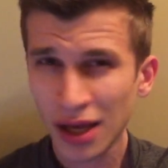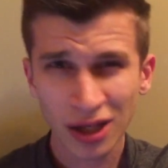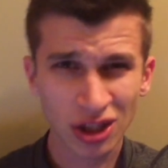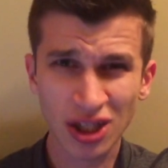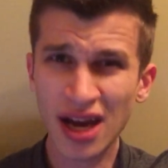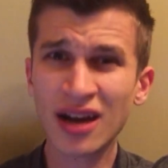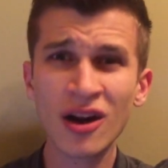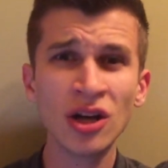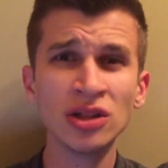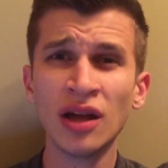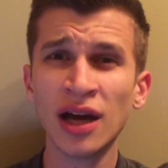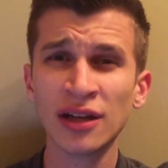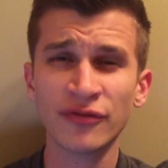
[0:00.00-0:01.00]
Check
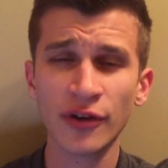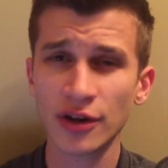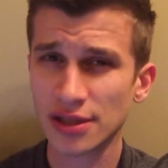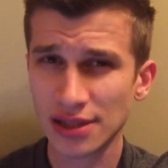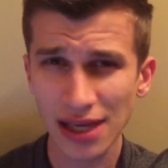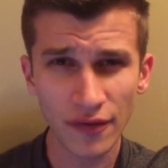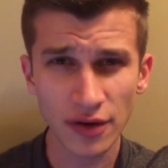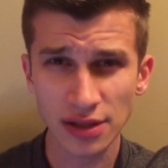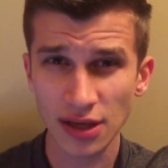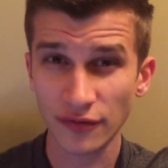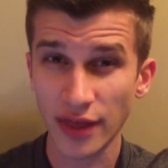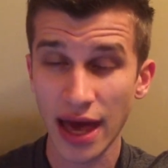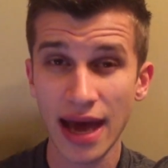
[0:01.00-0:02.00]
online first. Save
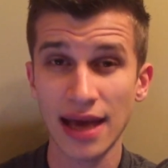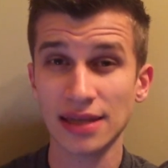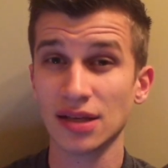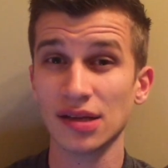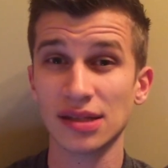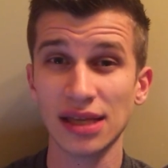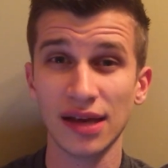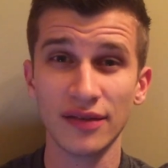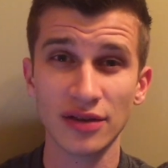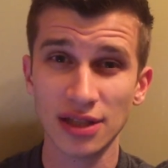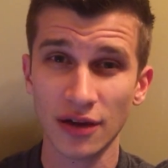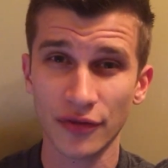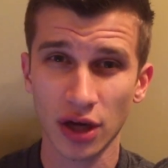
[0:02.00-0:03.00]
yourself the hassle, save
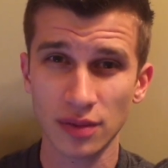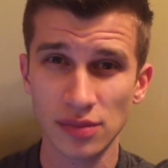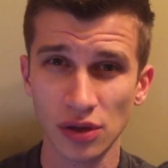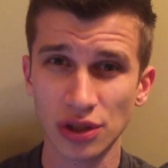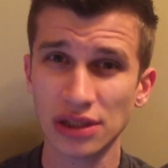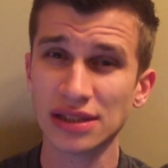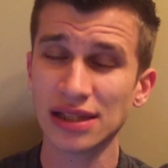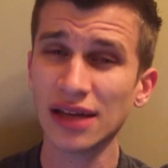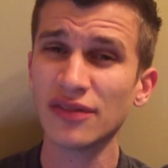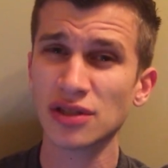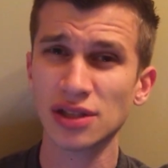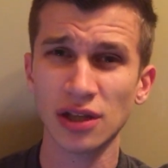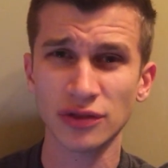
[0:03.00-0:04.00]
yourself the commotion, save
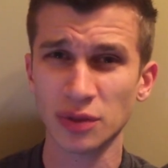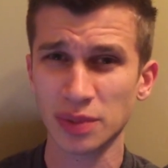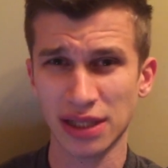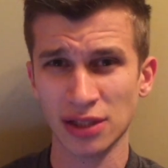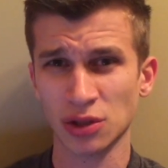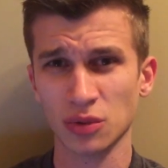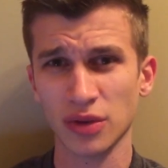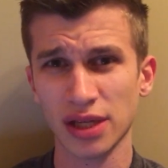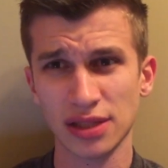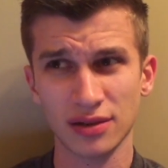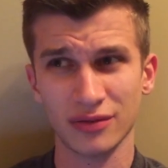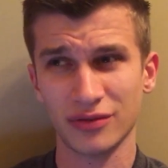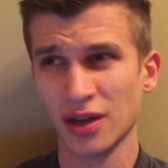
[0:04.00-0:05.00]
yourself the potential
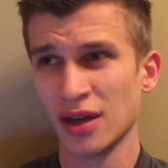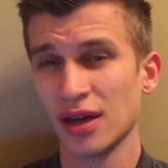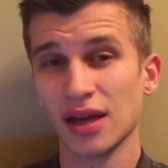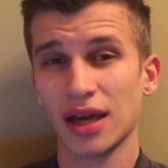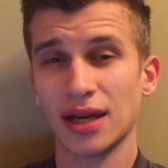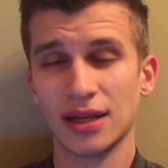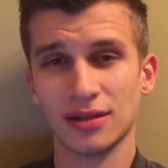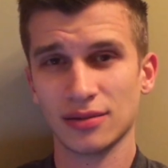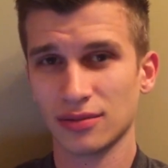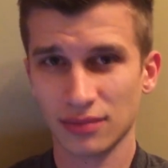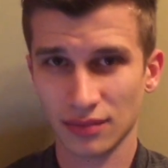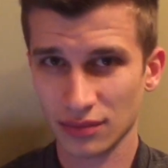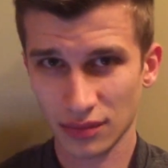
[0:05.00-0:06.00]
risk of
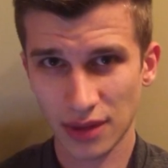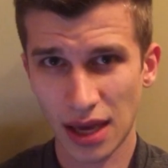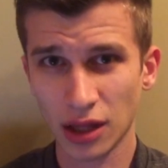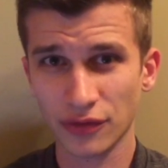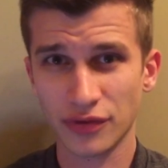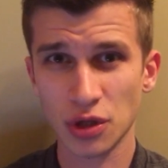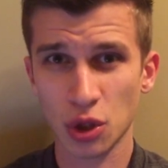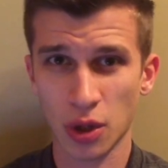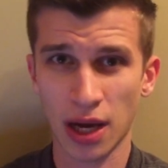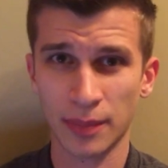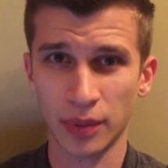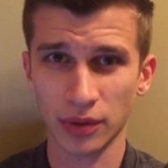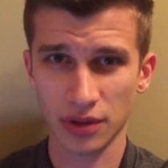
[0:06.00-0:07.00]
getting elephant
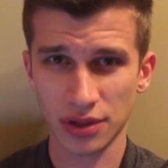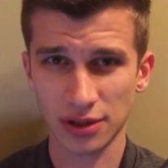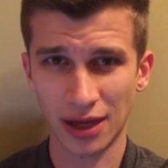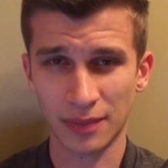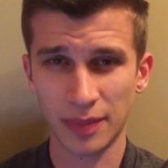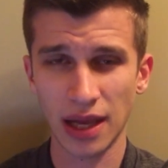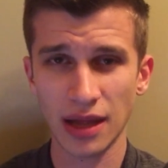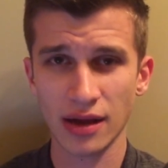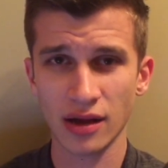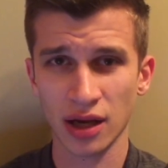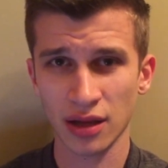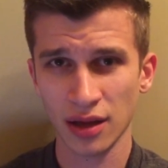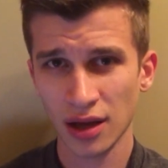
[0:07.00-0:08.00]
trampled or stampeded
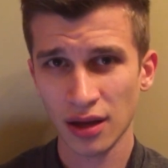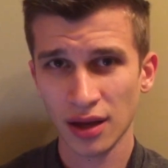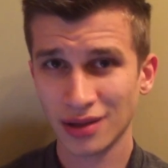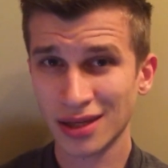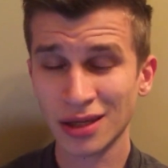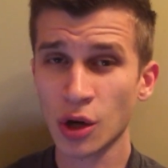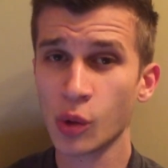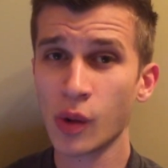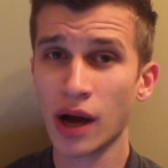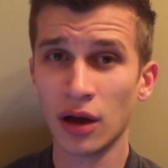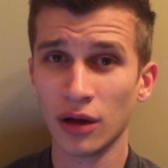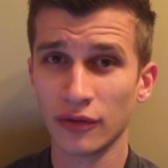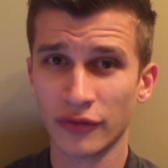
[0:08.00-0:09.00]
on. Didn't go
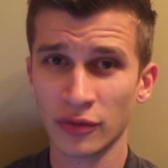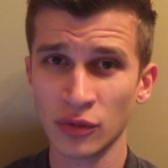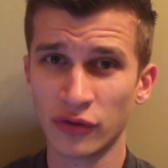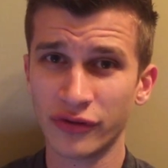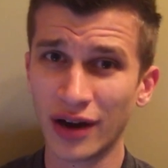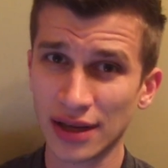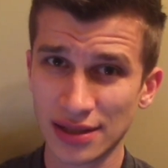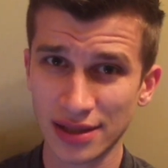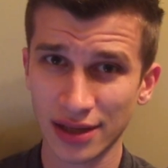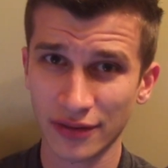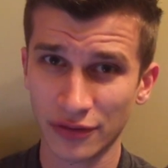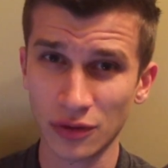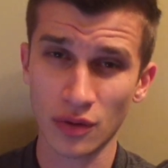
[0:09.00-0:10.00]
well for
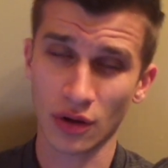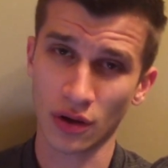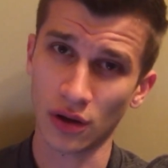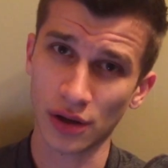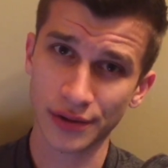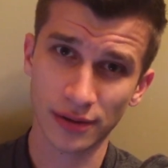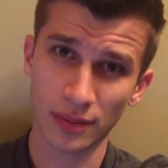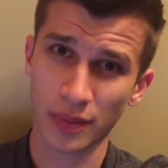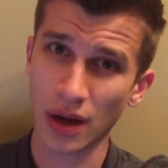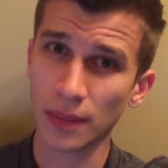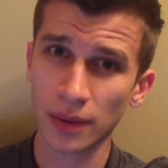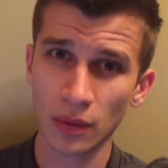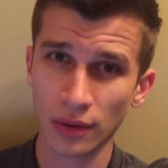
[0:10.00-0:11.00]
Mufasa, if you recall, so it
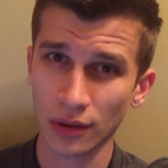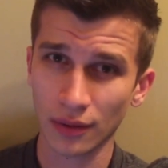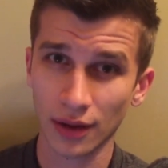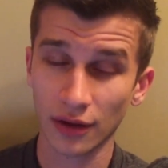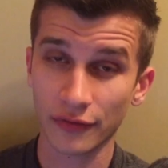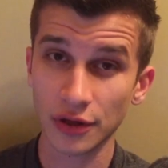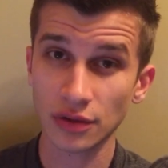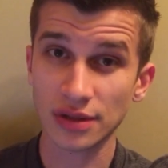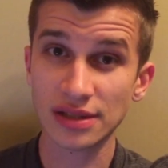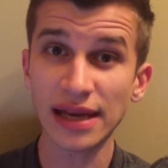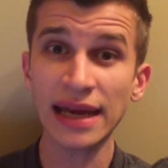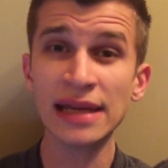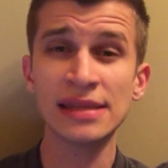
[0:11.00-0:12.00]
probably won't go well for you.
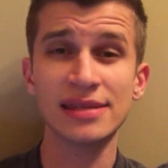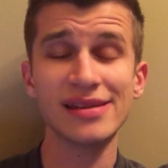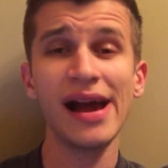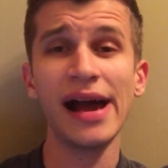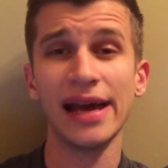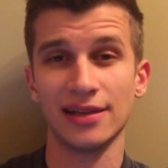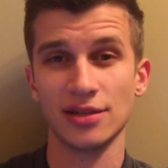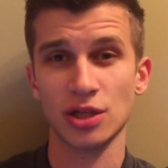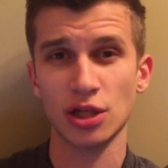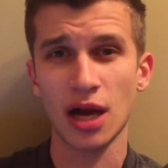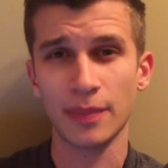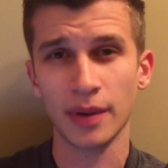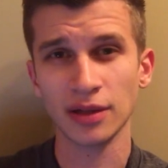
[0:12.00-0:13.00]
Stay inside and
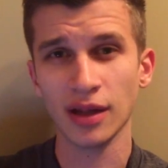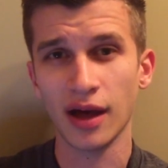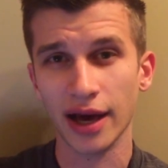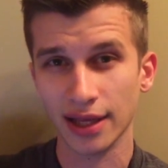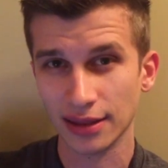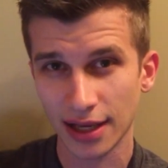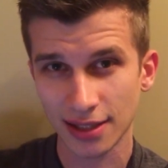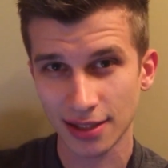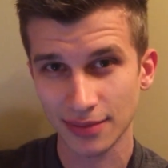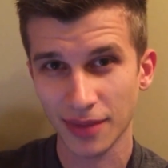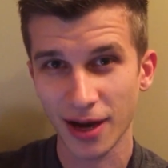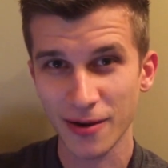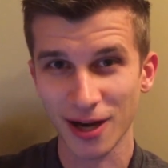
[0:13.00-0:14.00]
shop online. That's
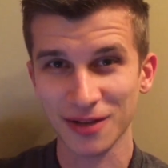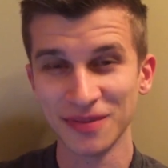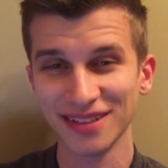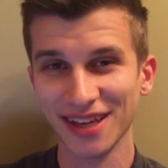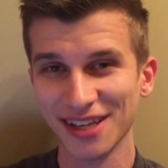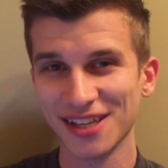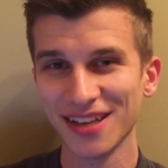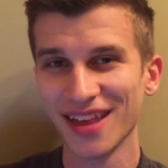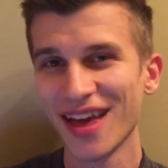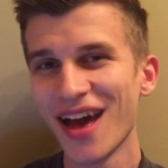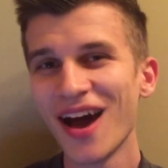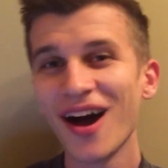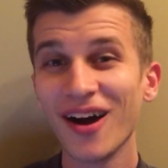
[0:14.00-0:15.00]
my recommendation
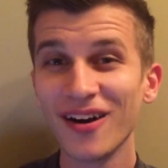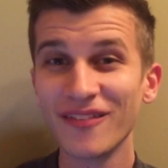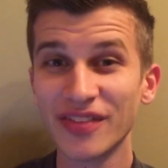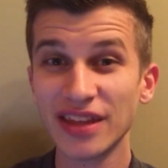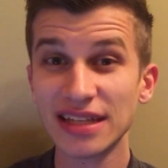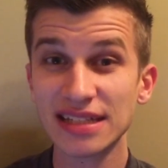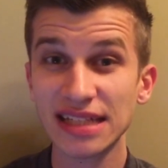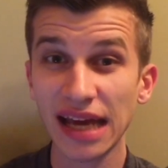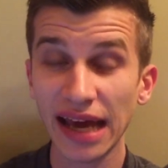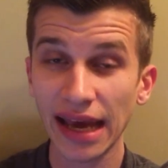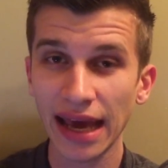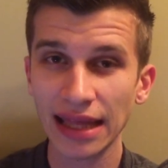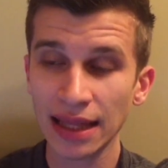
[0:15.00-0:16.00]
of the
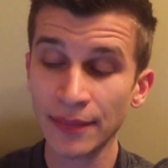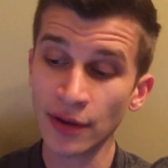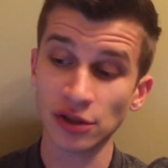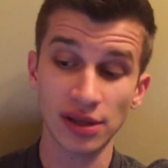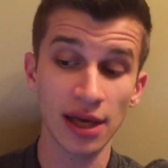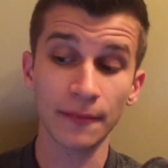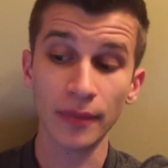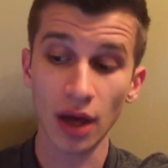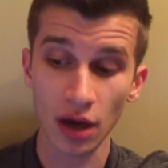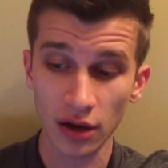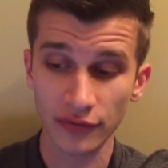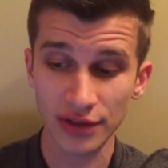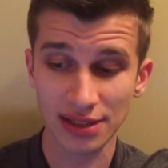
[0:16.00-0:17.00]
day. And let me know what you think
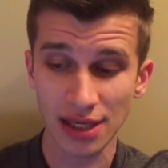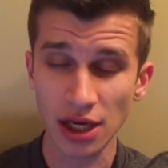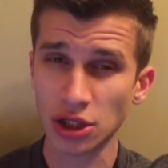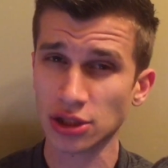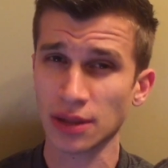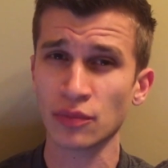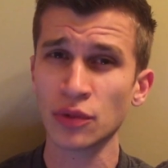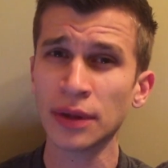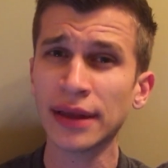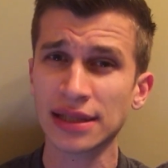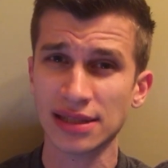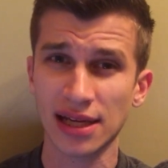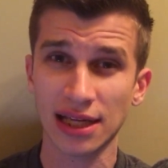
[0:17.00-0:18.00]
of these t-shirts. I'm really
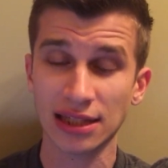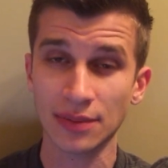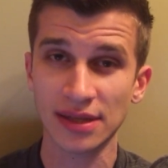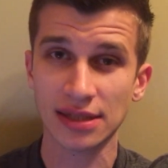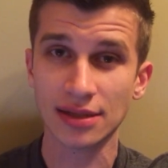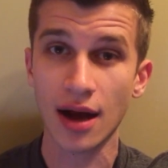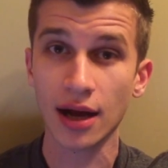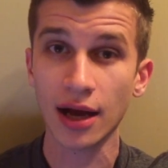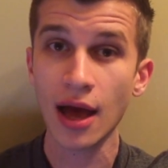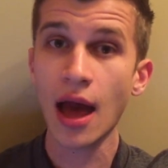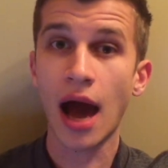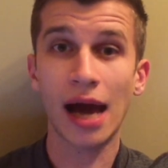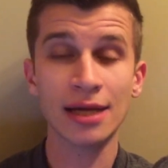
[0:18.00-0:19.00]
excited to get them in stock.
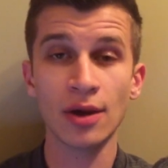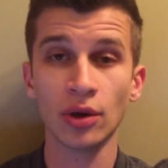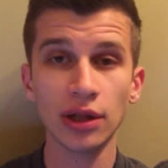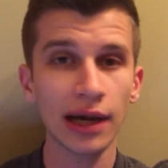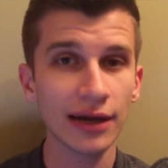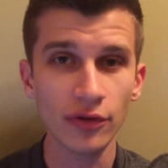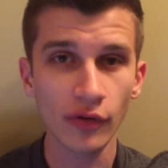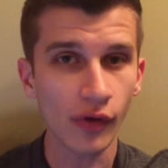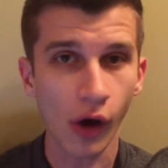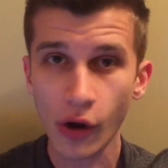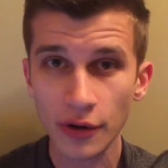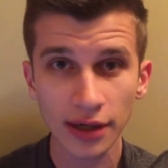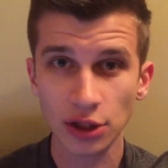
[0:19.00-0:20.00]
I know a lot of you have
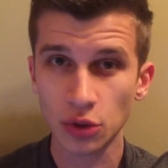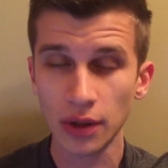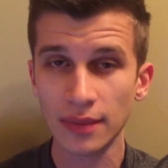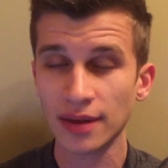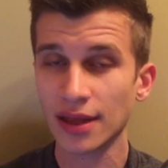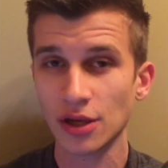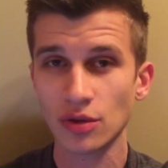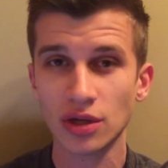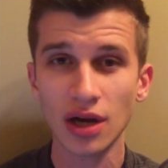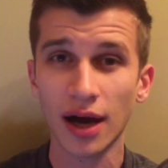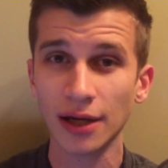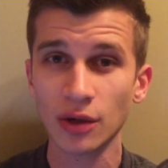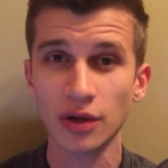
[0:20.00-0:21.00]
already tweeted me that you
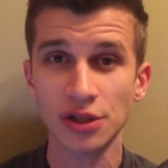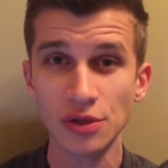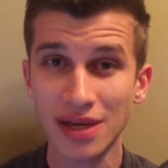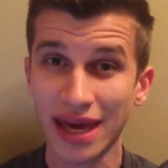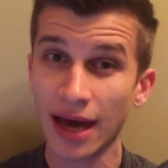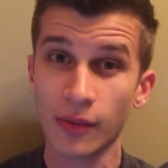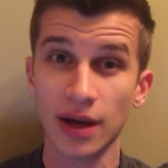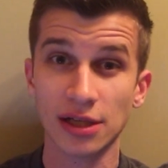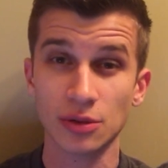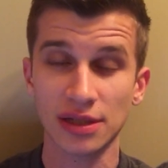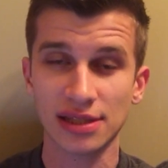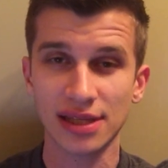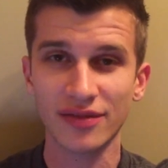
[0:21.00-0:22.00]
got yours and you can't wait to
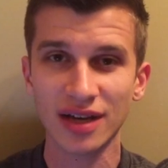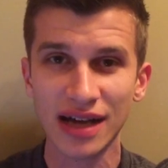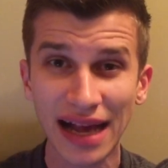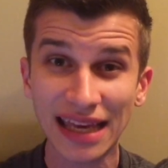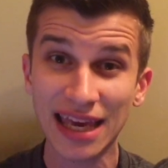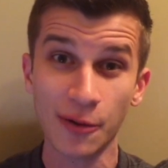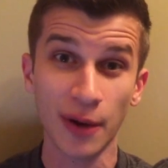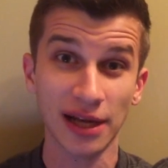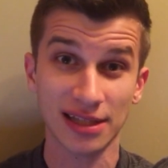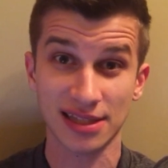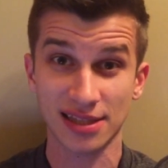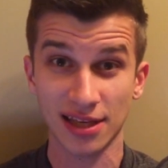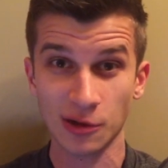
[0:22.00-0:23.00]
receive it, and I can't wait
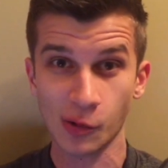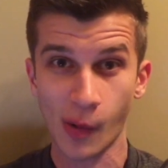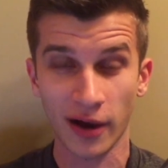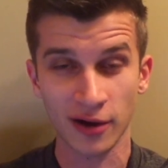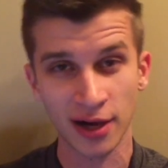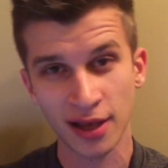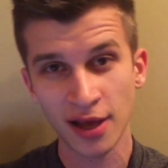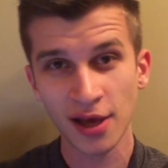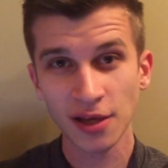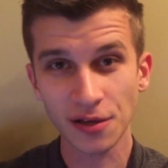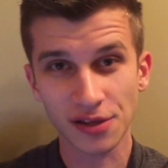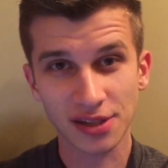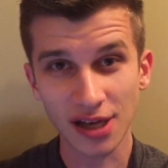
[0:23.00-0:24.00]
to see you wearing it
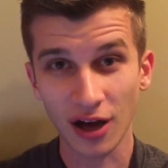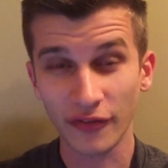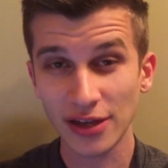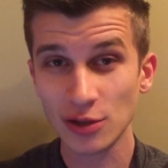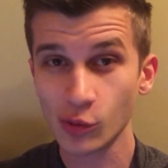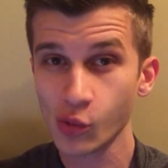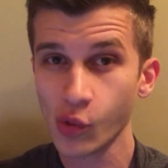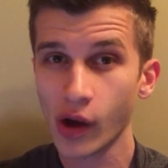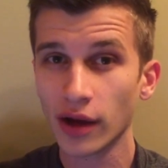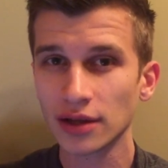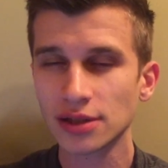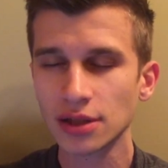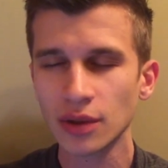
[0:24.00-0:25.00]
yourself as
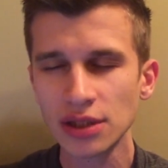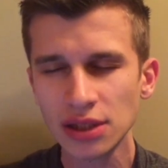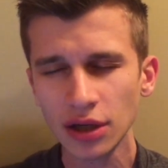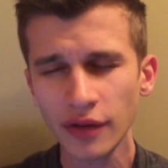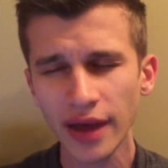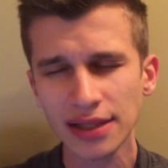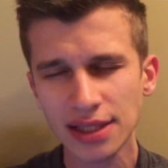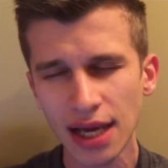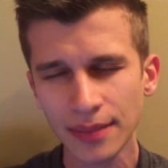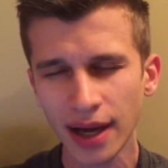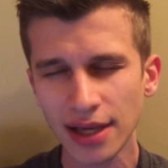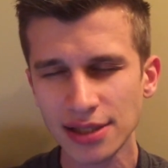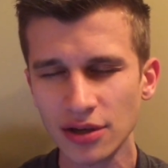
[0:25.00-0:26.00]
well. So until that time,
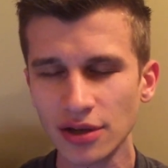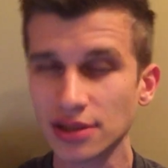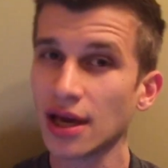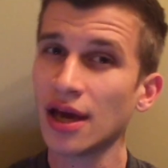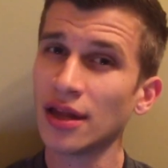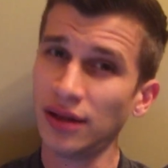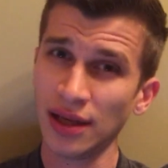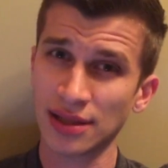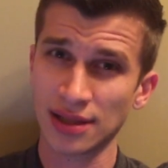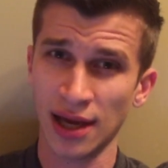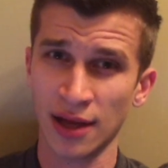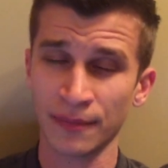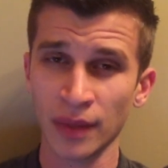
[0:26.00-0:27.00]
guys and girls, thanks
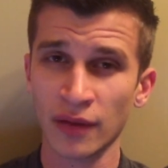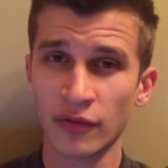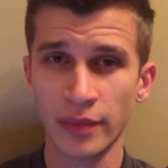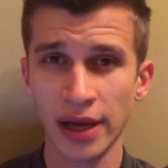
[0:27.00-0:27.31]
again for